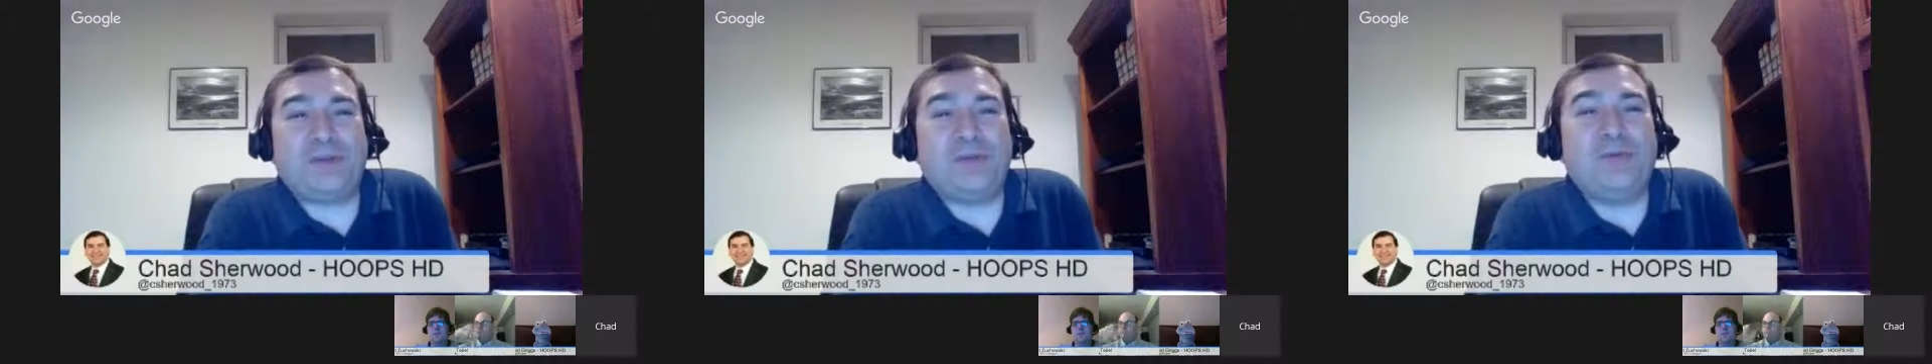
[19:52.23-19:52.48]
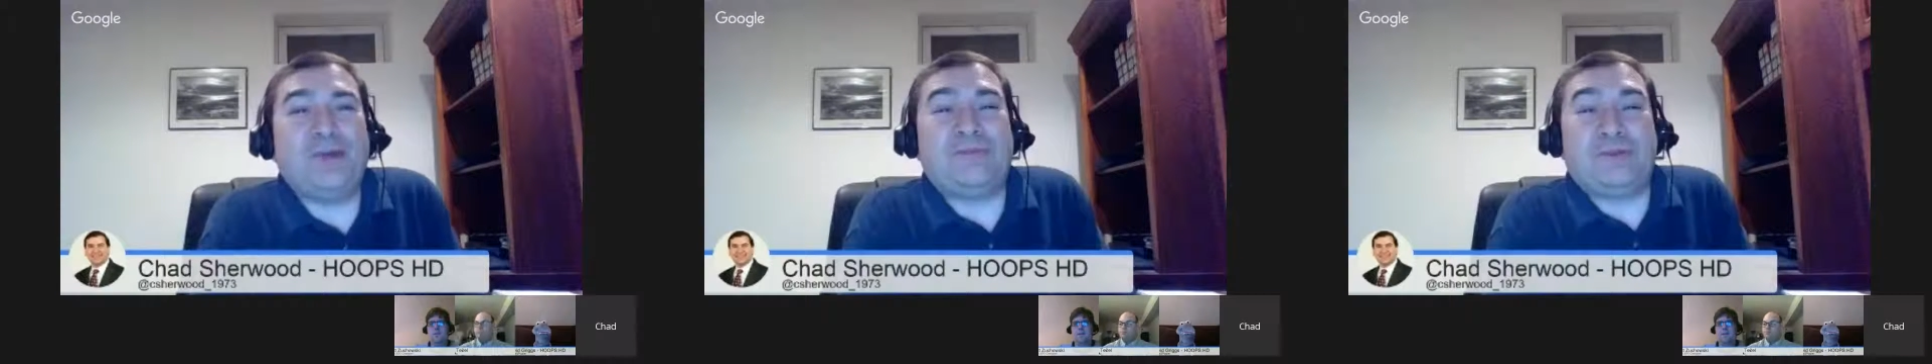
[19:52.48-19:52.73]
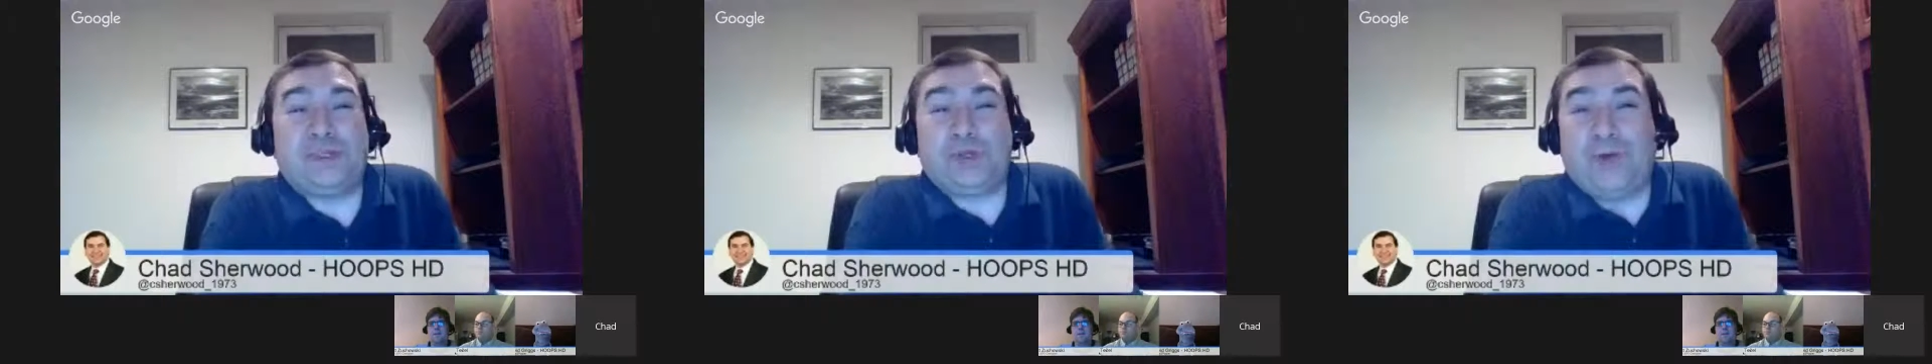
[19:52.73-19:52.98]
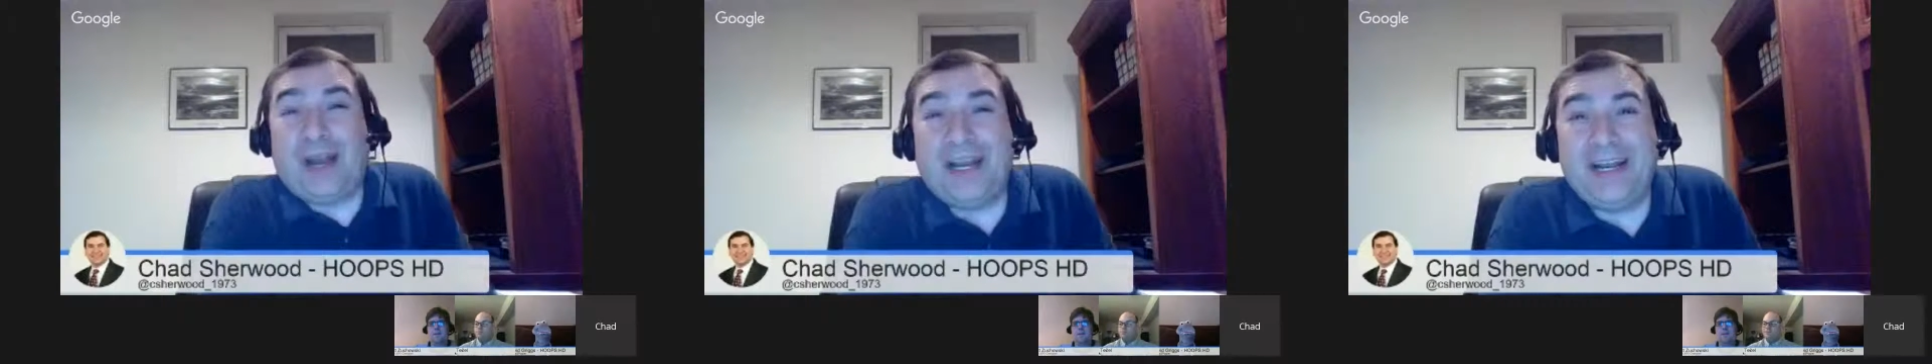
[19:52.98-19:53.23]
and nobody ever
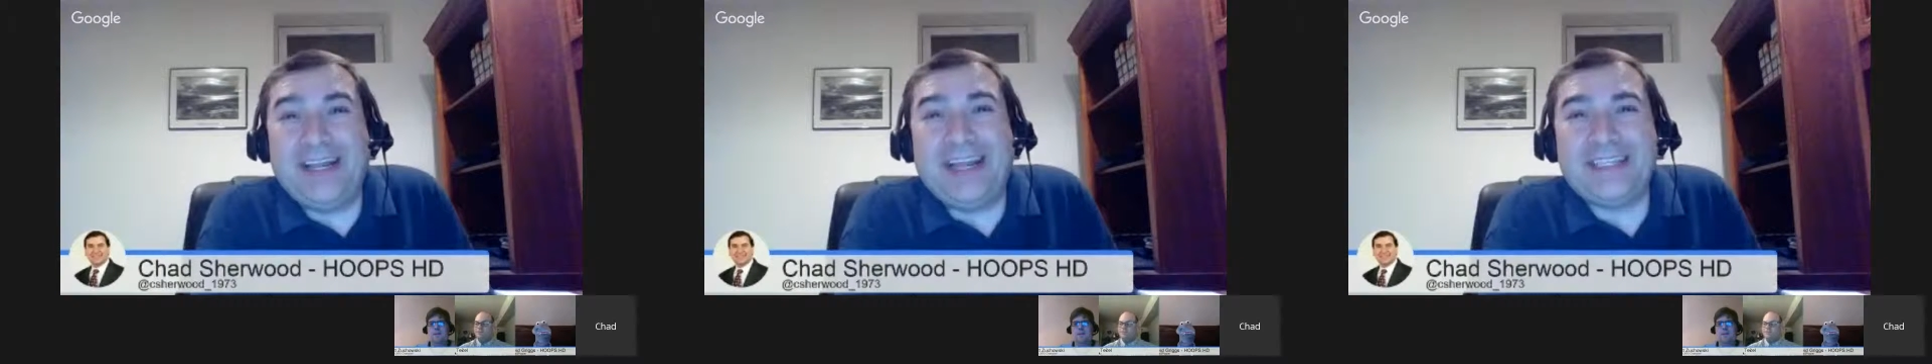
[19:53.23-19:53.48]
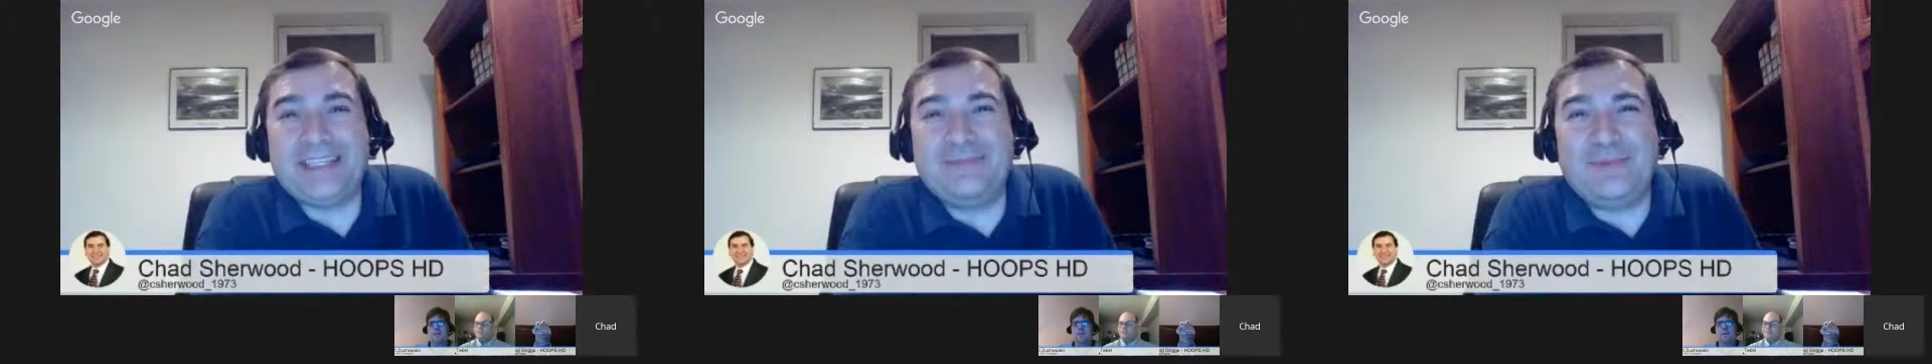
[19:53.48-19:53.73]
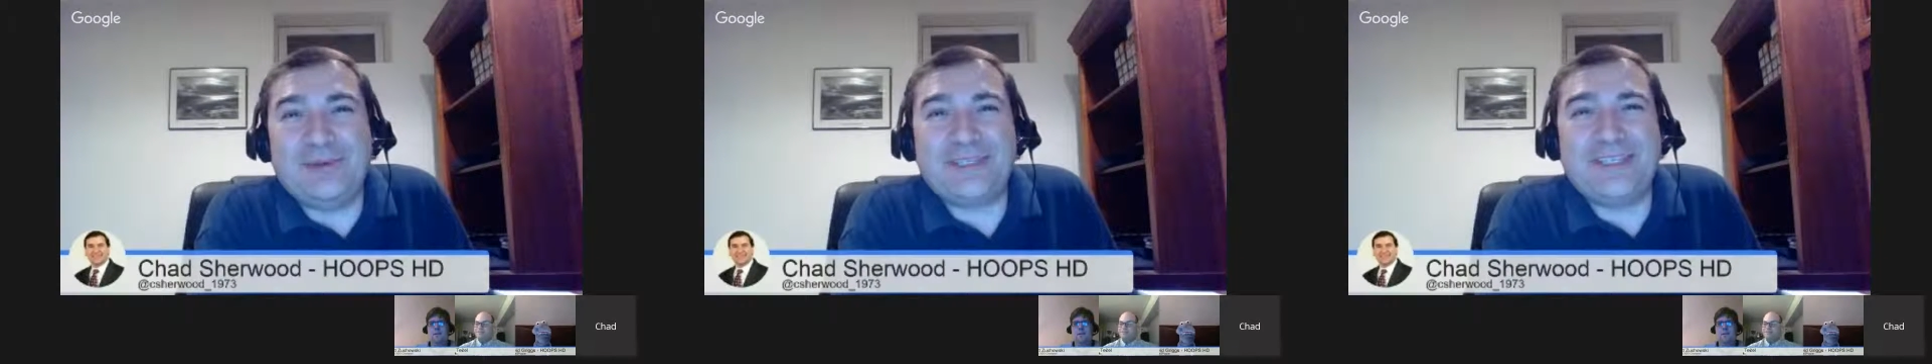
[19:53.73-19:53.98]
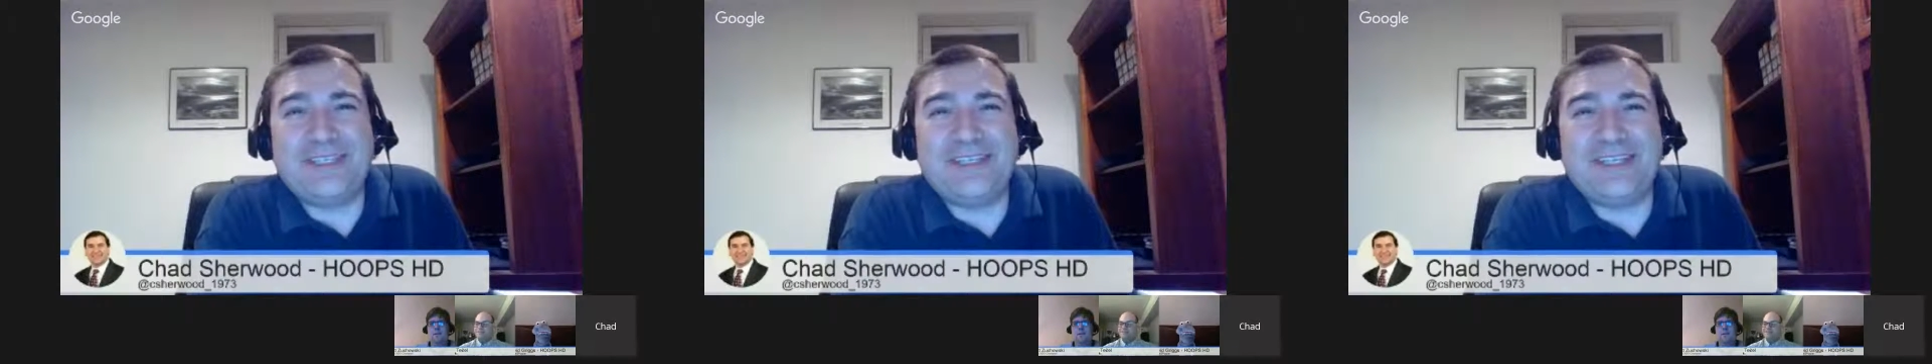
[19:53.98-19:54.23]
tried it against them all
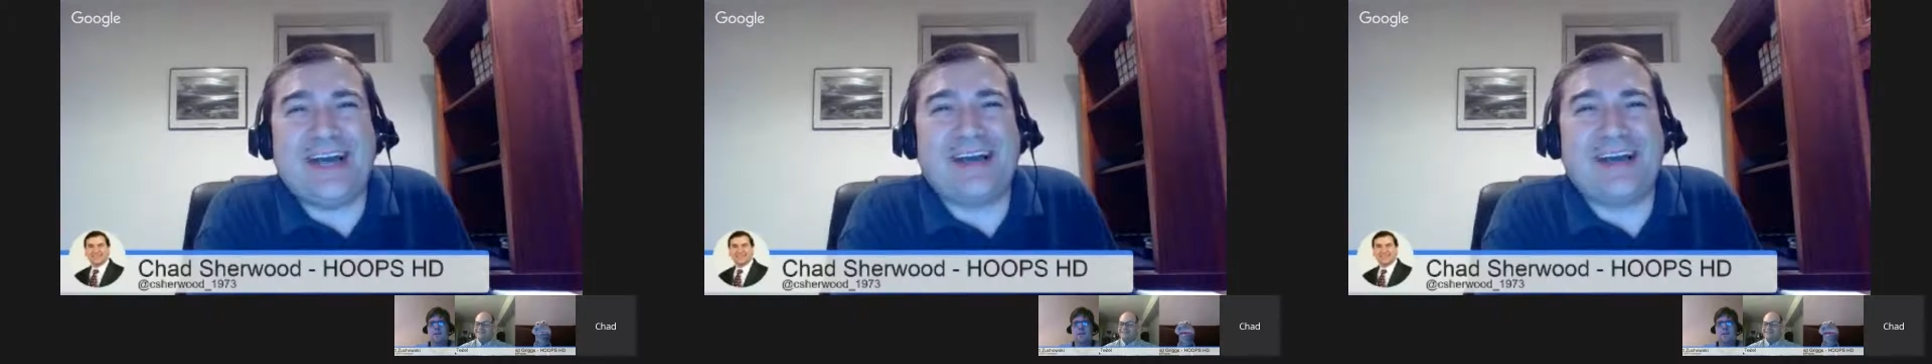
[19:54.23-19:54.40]
season?